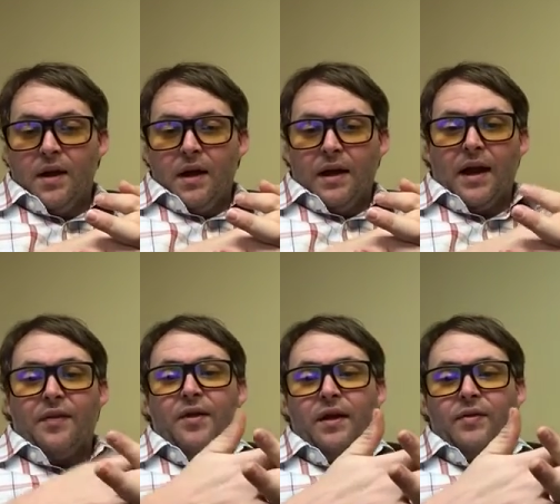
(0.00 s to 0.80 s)
And I
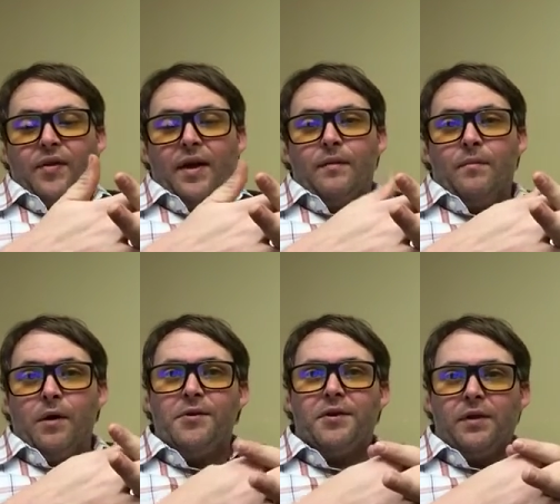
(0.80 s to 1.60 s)
think that
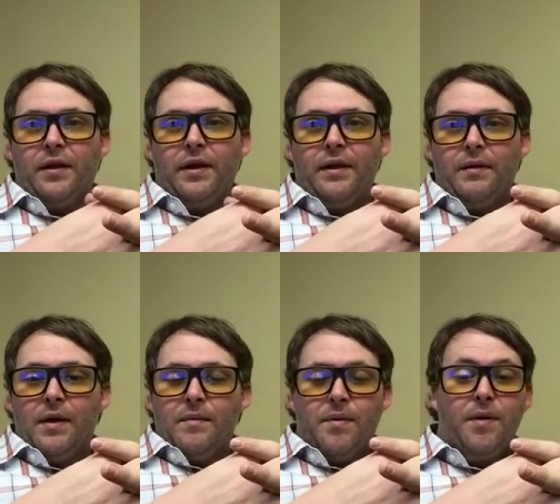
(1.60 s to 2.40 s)
mostly
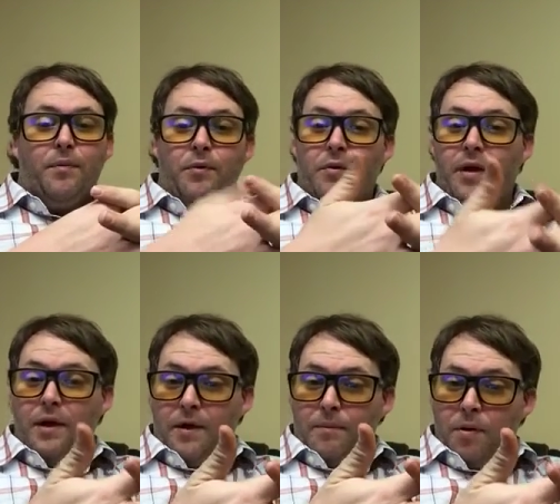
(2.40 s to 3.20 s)
people who
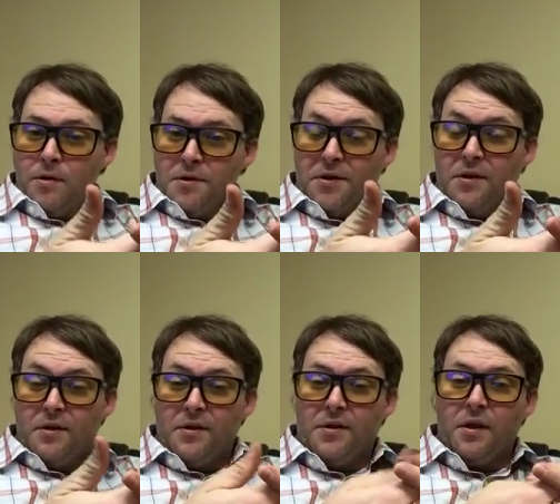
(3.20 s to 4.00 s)
carry
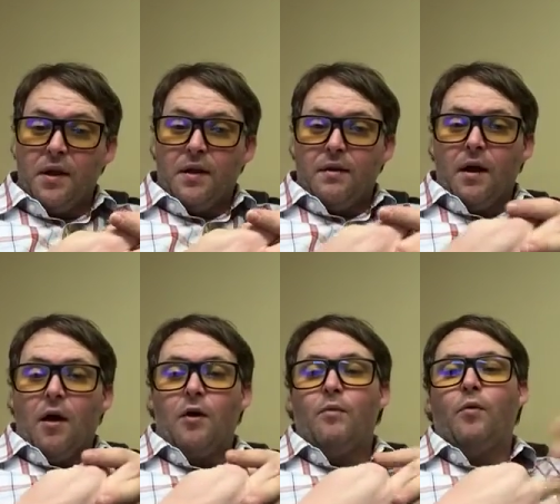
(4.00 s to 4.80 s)
purses
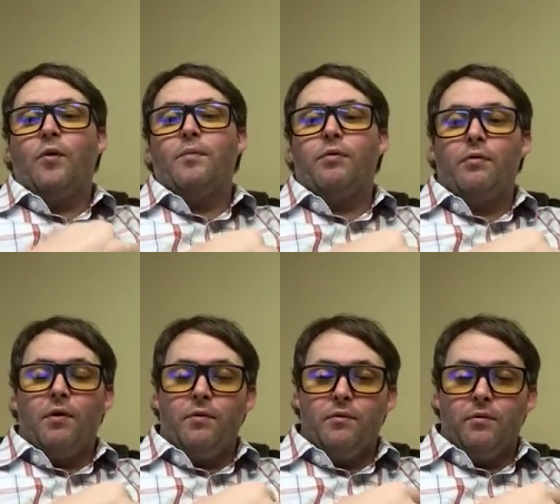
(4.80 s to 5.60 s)
are more
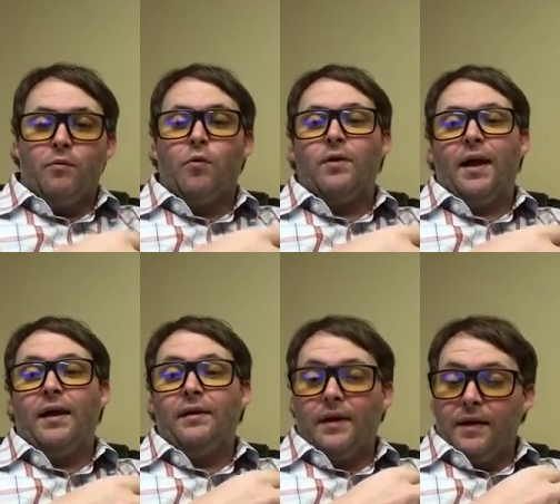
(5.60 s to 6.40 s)

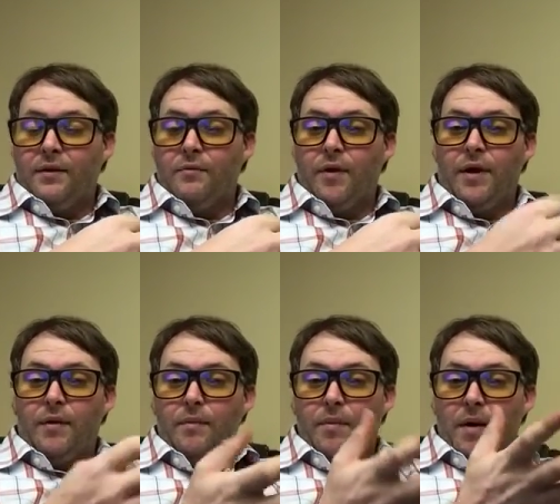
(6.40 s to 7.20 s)
likely to read
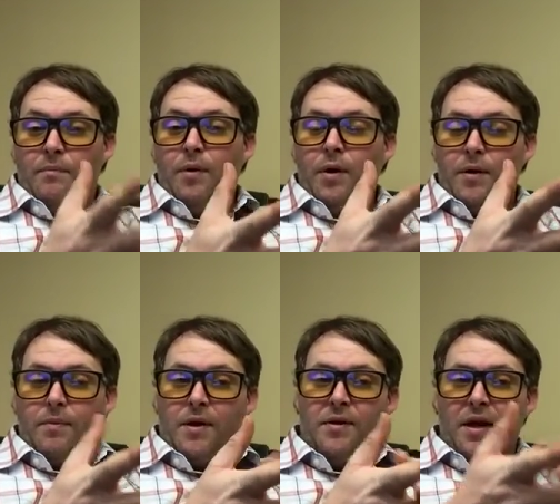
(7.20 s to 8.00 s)
a book
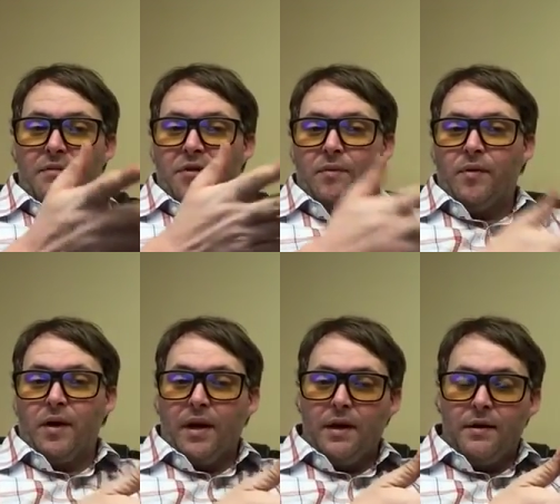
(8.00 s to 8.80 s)
because they have something
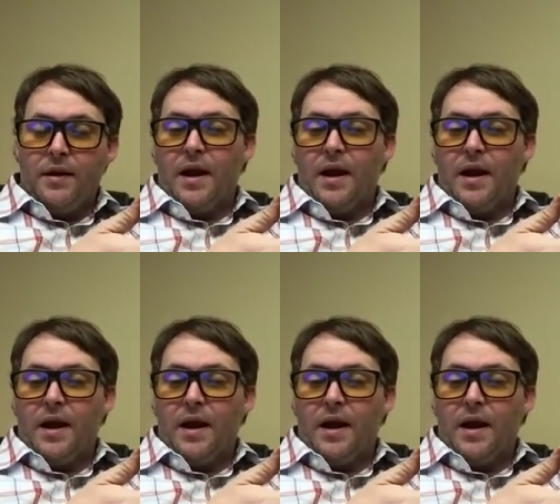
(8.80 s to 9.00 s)
to carry.